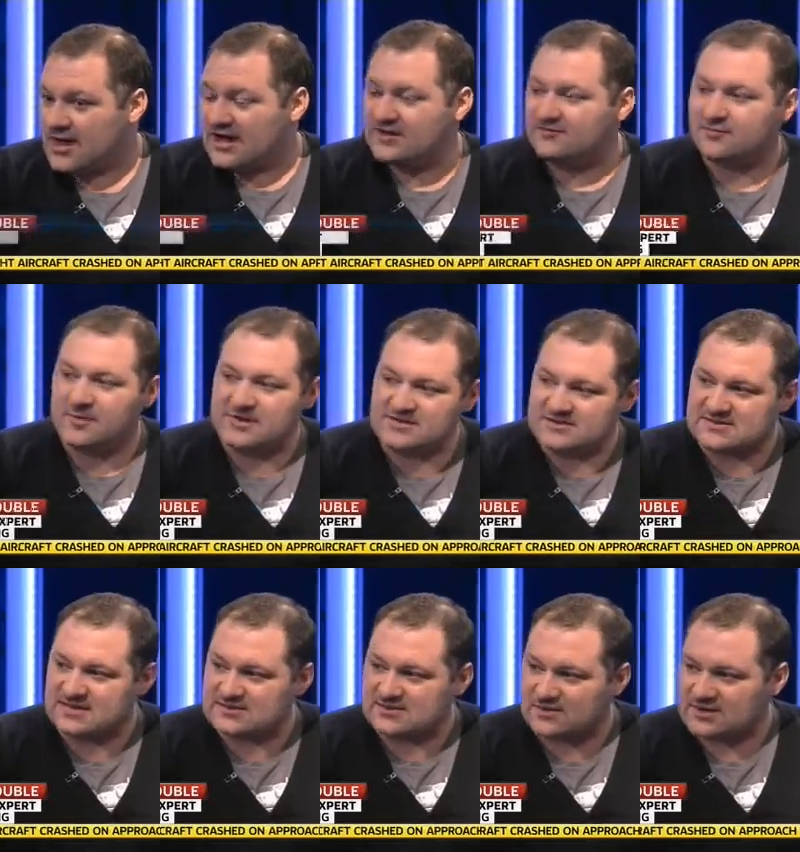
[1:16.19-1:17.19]
and information
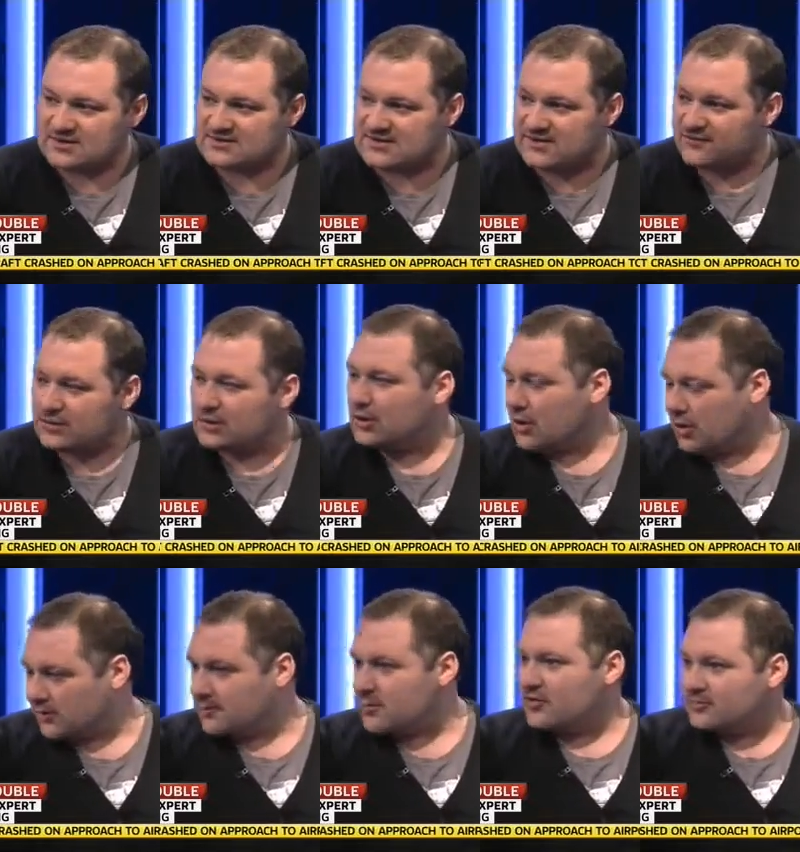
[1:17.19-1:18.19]
stays on the internet for a lot
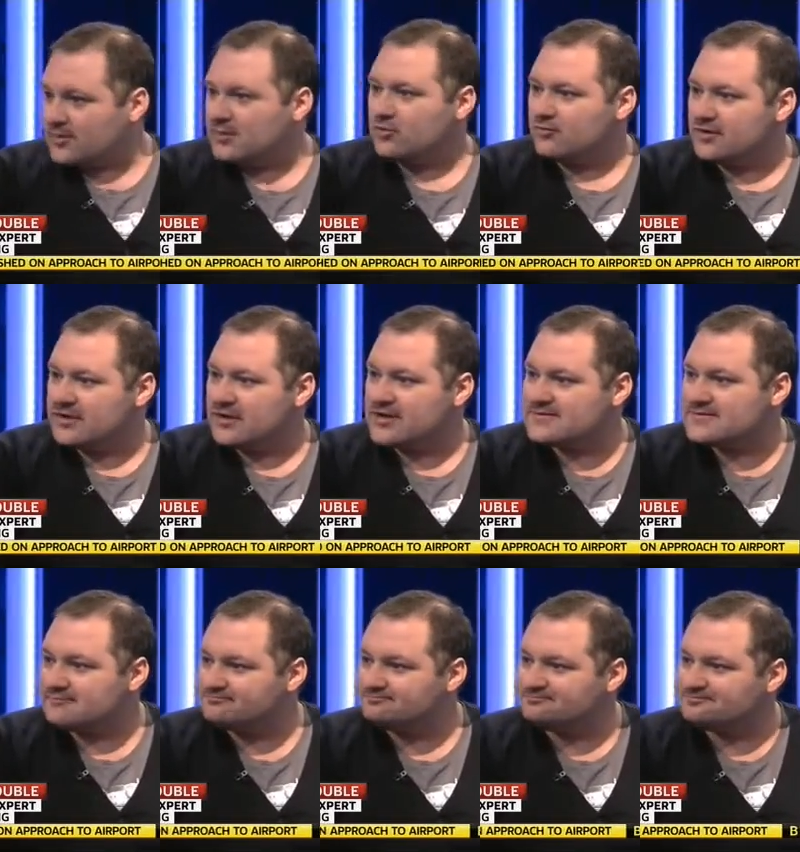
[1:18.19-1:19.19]
longer than most people realise.